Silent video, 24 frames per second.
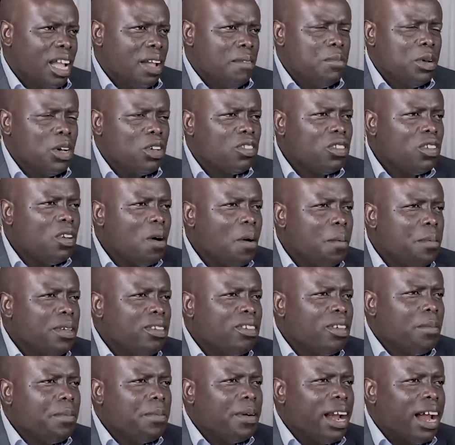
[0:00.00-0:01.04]
Because you'll be
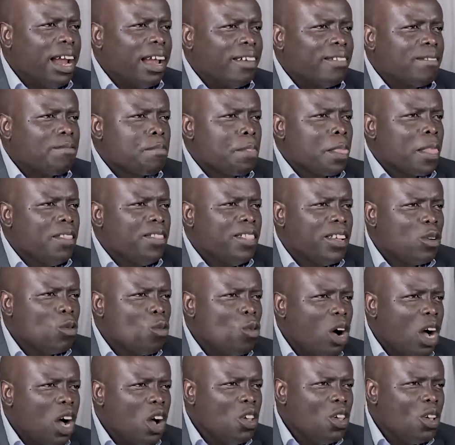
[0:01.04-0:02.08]
surprised that
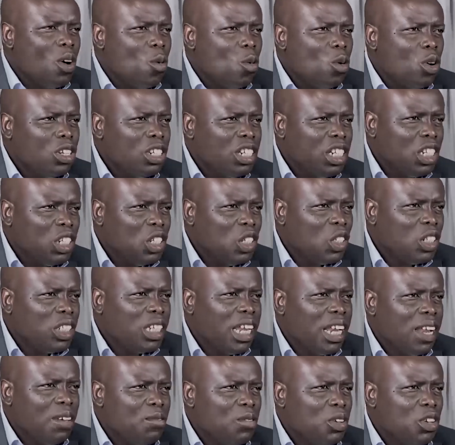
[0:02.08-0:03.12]
while you're watching your
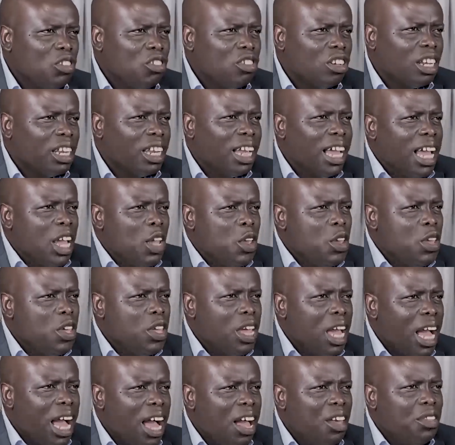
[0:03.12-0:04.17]
television,
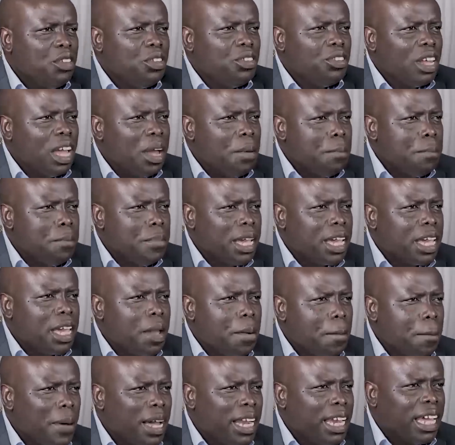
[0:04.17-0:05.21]
others are
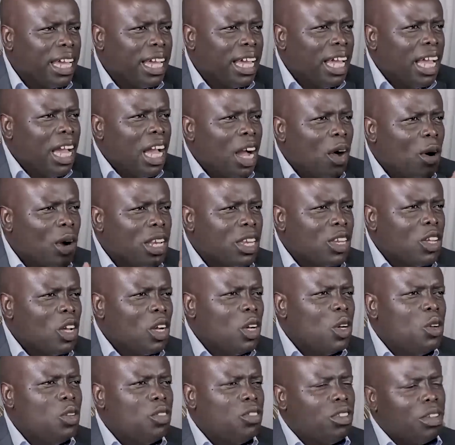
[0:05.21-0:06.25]
making money, but you're
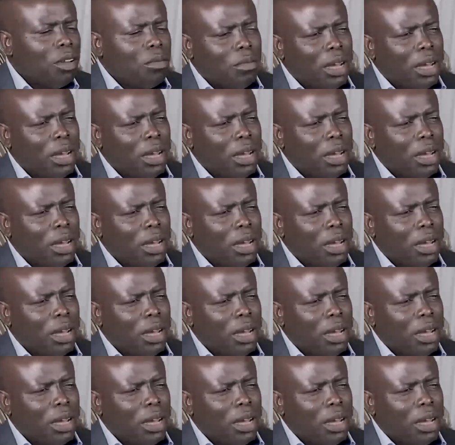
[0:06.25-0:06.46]
losing